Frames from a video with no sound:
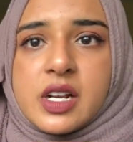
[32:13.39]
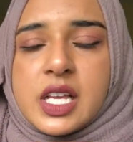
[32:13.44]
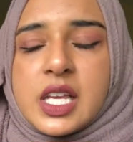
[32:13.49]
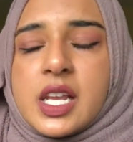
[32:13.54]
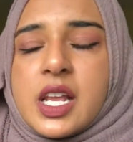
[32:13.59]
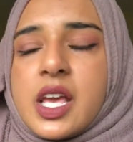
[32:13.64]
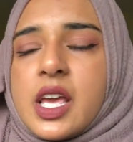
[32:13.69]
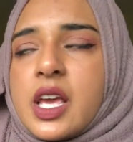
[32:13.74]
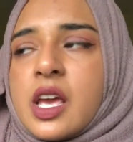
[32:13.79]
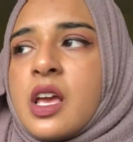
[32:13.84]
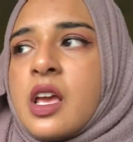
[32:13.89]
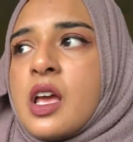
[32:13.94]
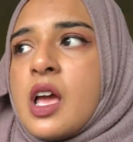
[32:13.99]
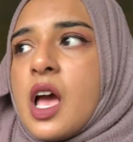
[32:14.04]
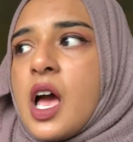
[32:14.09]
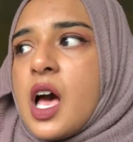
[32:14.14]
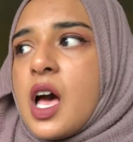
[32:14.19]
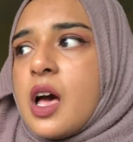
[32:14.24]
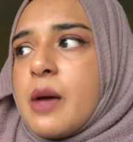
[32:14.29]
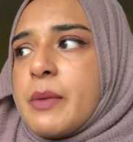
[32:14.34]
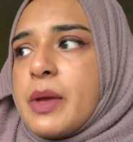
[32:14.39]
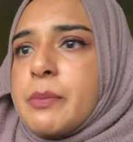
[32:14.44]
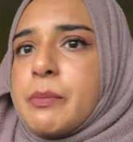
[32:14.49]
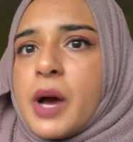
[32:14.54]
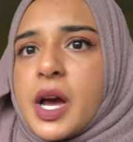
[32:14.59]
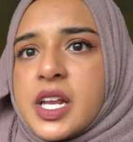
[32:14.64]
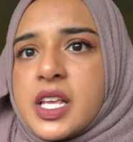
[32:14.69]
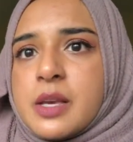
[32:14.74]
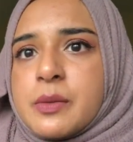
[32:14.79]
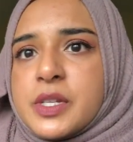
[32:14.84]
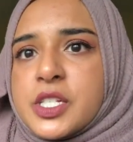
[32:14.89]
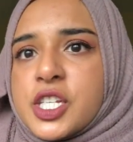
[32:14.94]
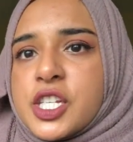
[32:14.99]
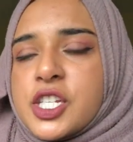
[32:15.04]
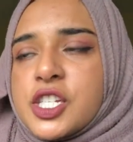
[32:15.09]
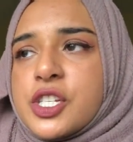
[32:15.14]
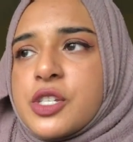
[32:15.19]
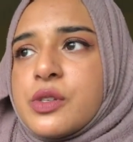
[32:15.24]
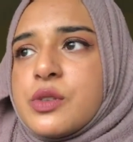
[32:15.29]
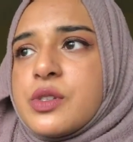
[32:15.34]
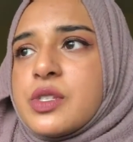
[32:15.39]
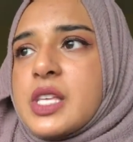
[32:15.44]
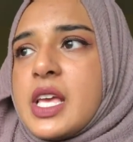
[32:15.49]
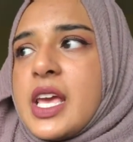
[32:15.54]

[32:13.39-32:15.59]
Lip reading: eating and body image issues.